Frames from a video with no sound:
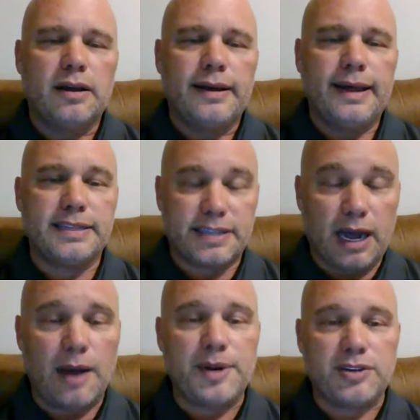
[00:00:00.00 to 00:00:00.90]
It's
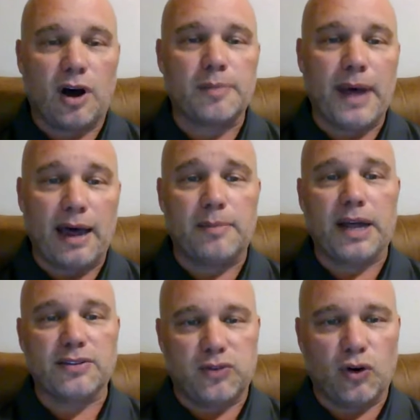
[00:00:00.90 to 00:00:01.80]
time to talk bad about
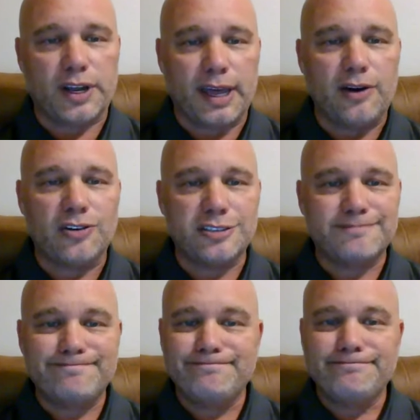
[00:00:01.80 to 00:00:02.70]
the Florida Gators
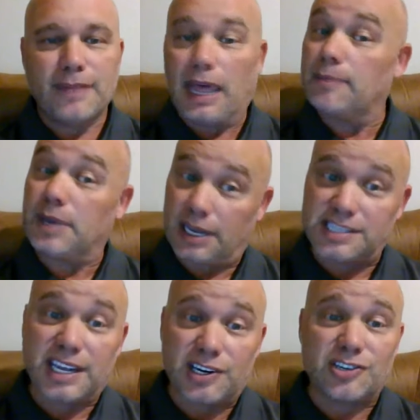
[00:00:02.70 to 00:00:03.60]
because
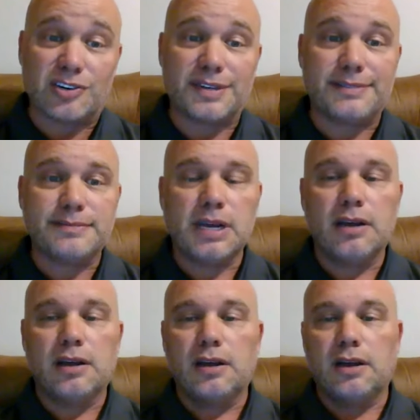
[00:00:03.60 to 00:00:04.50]
they deserve it.
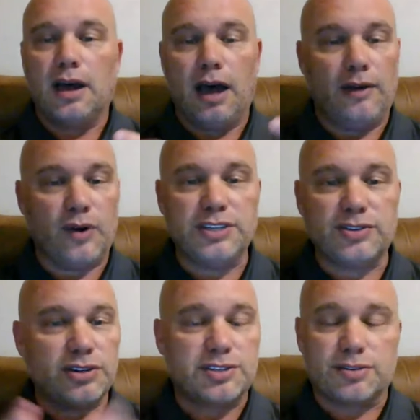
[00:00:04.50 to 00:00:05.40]
I've
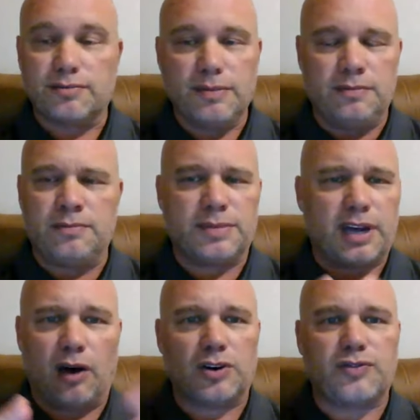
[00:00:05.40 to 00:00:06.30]
researched
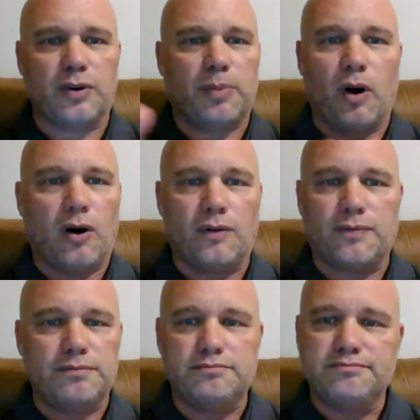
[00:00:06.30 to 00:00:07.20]
college
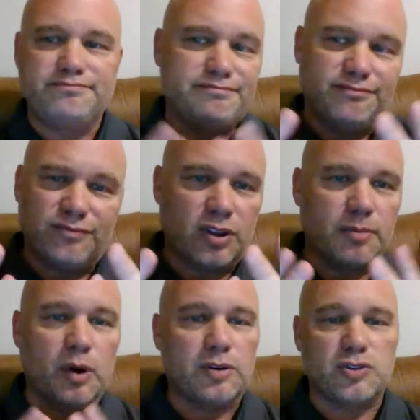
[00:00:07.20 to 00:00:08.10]
football for the
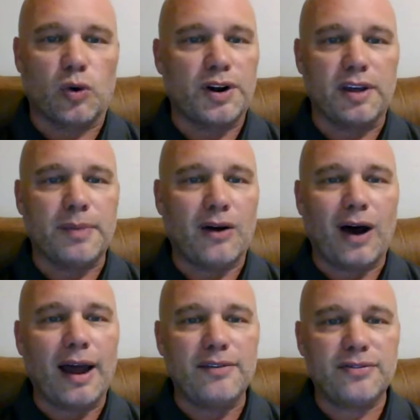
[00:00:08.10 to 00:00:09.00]
majority of my
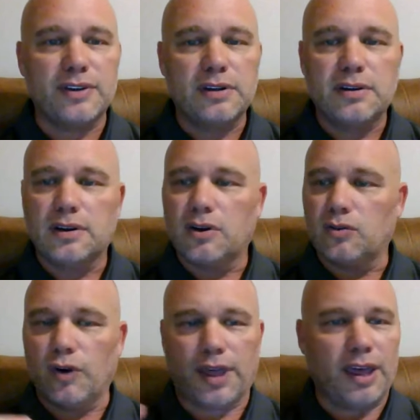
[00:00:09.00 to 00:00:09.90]
life,
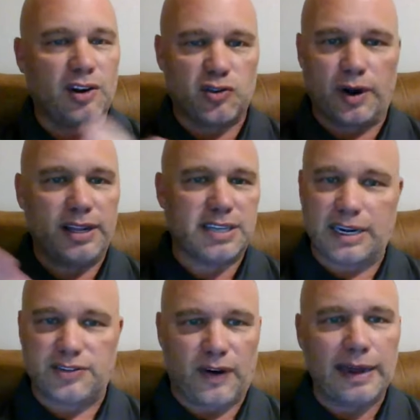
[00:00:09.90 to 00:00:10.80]
looking at trends. I
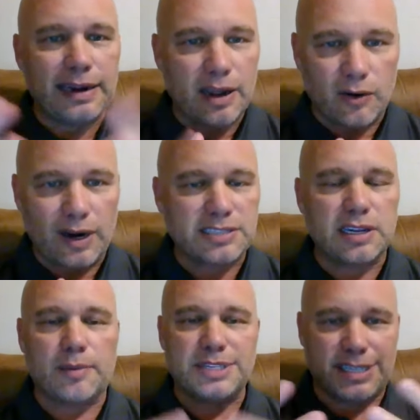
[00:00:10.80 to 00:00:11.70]
just find it
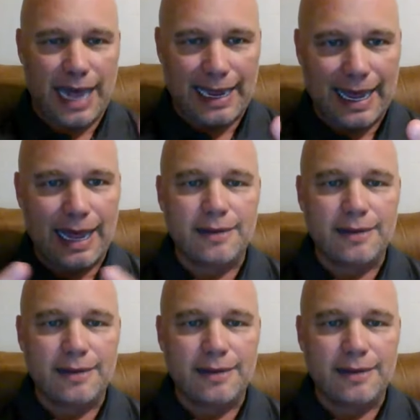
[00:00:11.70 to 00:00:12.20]
interesting. I'm a stat guy.